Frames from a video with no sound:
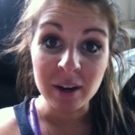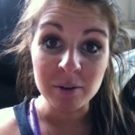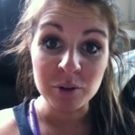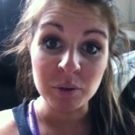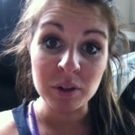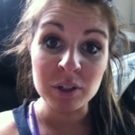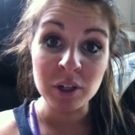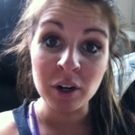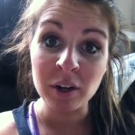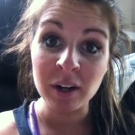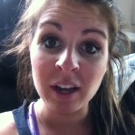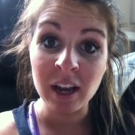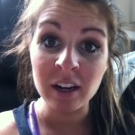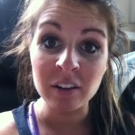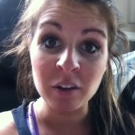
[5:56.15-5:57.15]
I was really starting to
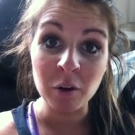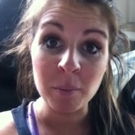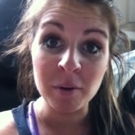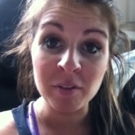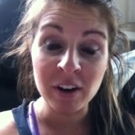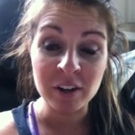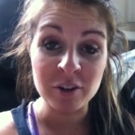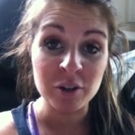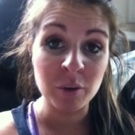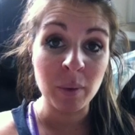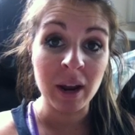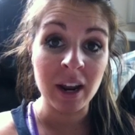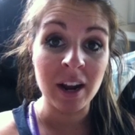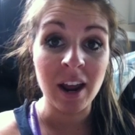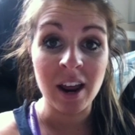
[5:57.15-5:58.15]
gain a little bit of extra
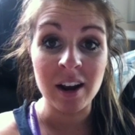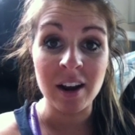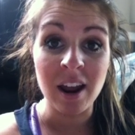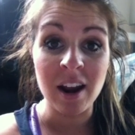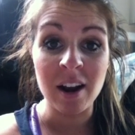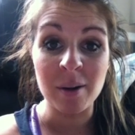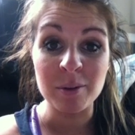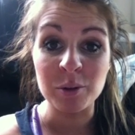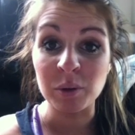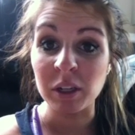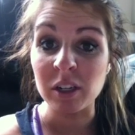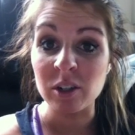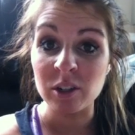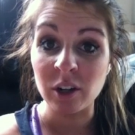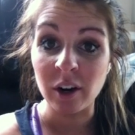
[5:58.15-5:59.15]
weight and I was really
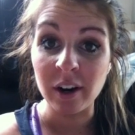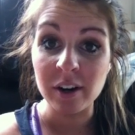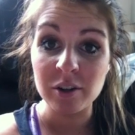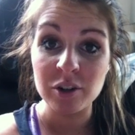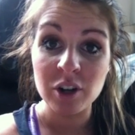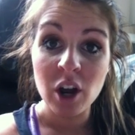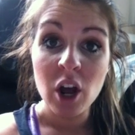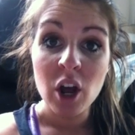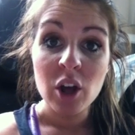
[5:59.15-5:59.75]
discouraged.